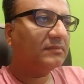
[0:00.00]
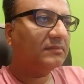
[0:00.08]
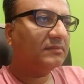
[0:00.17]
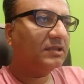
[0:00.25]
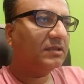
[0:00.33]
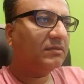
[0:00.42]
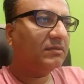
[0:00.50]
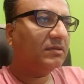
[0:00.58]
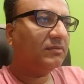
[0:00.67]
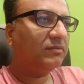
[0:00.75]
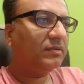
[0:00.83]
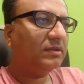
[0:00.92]
Yeah, well,
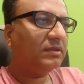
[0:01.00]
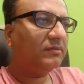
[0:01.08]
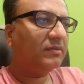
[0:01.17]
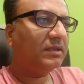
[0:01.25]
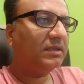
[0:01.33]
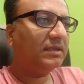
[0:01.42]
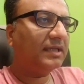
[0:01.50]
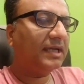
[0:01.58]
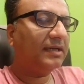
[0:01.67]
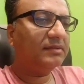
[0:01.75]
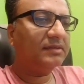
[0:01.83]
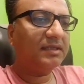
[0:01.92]
when when the
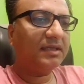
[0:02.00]
time is